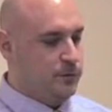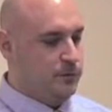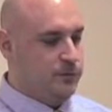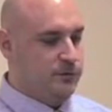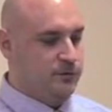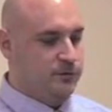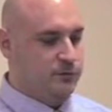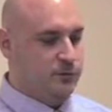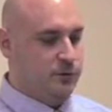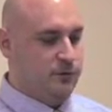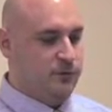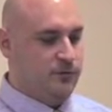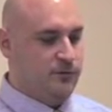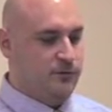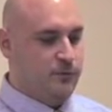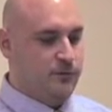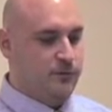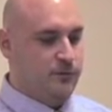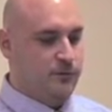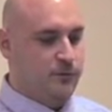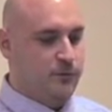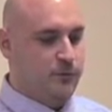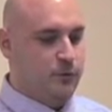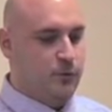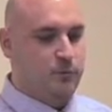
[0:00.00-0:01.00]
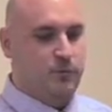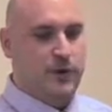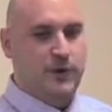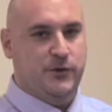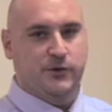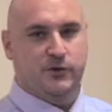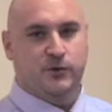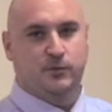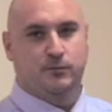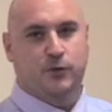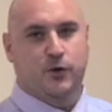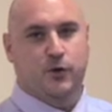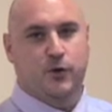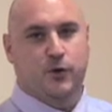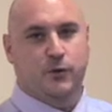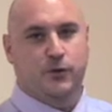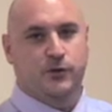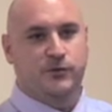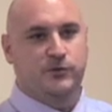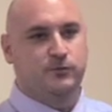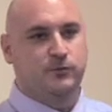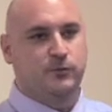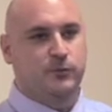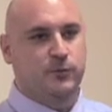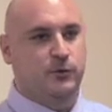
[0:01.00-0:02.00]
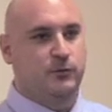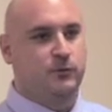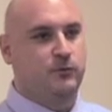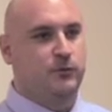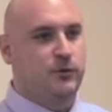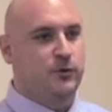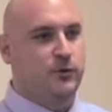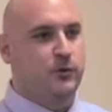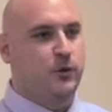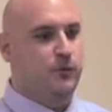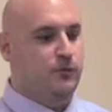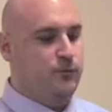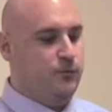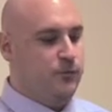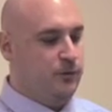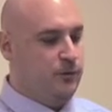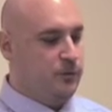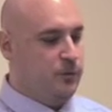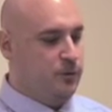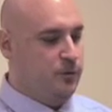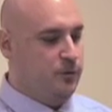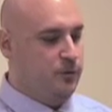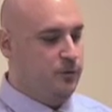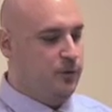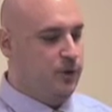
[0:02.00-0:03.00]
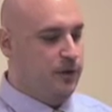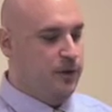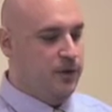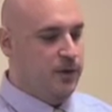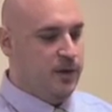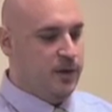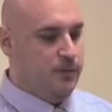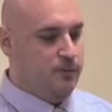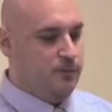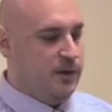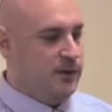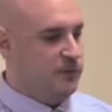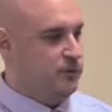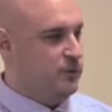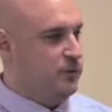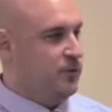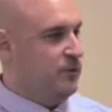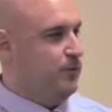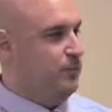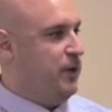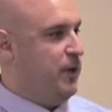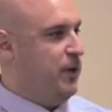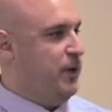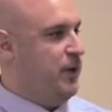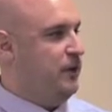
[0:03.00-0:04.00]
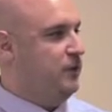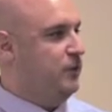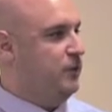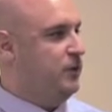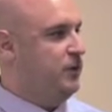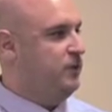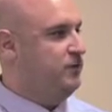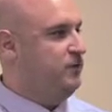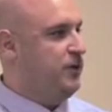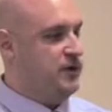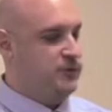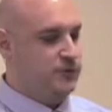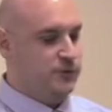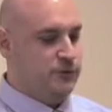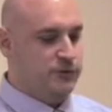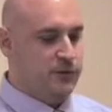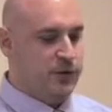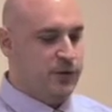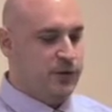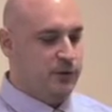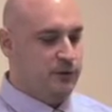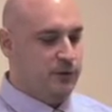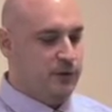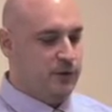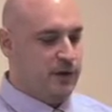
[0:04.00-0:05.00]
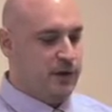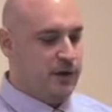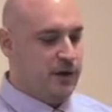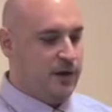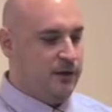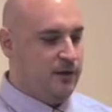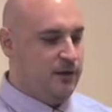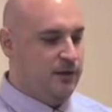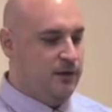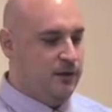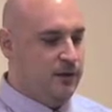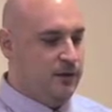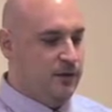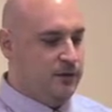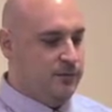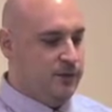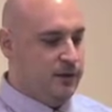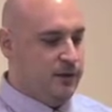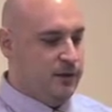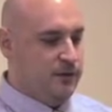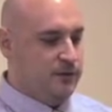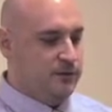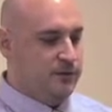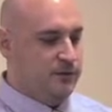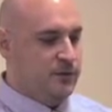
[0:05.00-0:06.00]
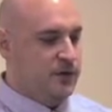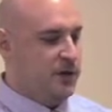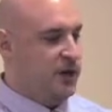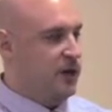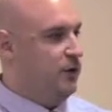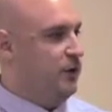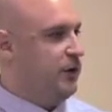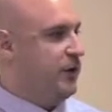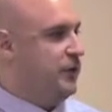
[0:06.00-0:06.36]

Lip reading: You still have the four major components when you go for a loan. Basically, what the bank or the investor is going to look at is they're going to